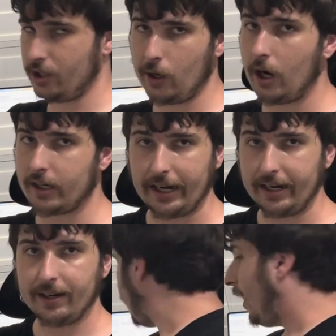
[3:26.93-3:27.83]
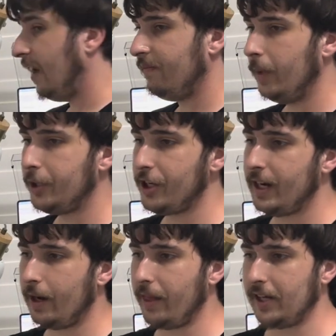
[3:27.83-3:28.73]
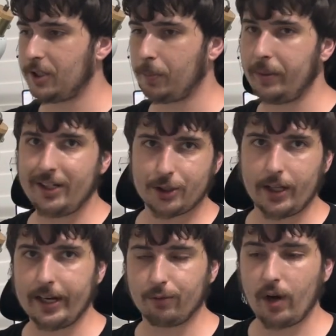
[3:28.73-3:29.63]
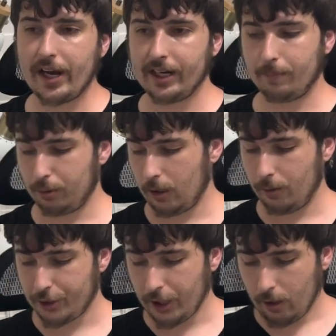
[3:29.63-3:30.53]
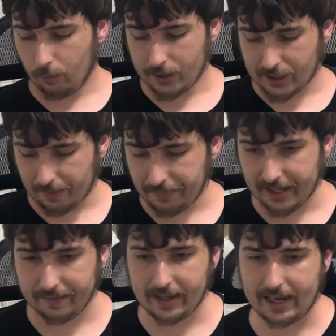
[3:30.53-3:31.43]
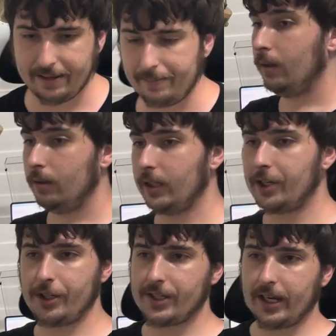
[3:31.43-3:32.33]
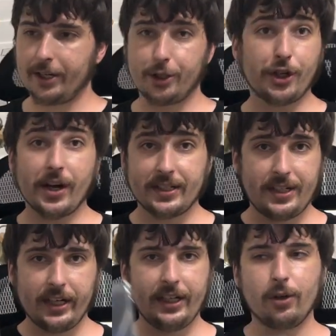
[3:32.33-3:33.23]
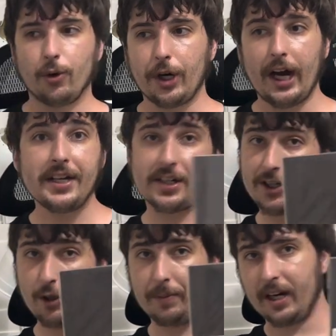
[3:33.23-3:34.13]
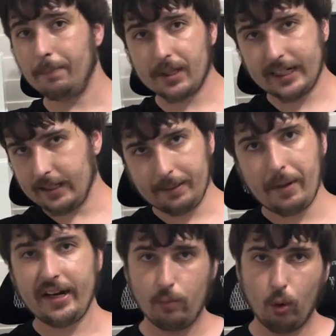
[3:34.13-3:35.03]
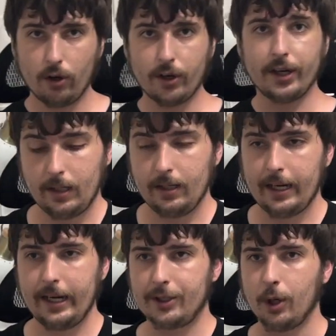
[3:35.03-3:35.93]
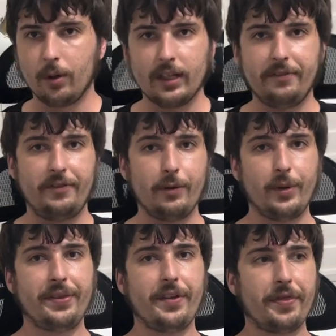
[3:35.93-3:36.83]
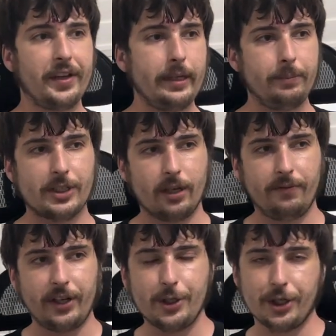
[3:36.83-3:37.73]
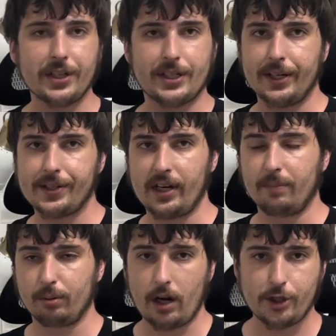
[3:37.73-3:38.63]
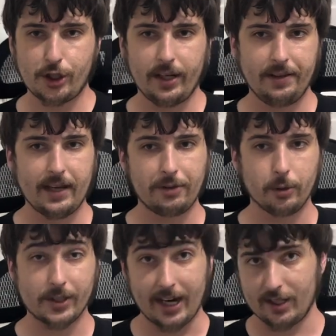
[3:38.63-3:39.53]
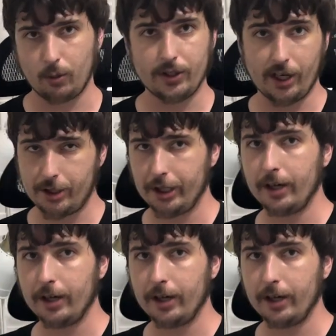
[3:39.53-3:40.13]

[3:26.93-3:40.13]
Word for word: talking. I've mentioned how that speech like writing approach was something that legends like Chuck D or Ice Cube completely made work, and it totally fit with the themes of injustice and oppression that those guys were touching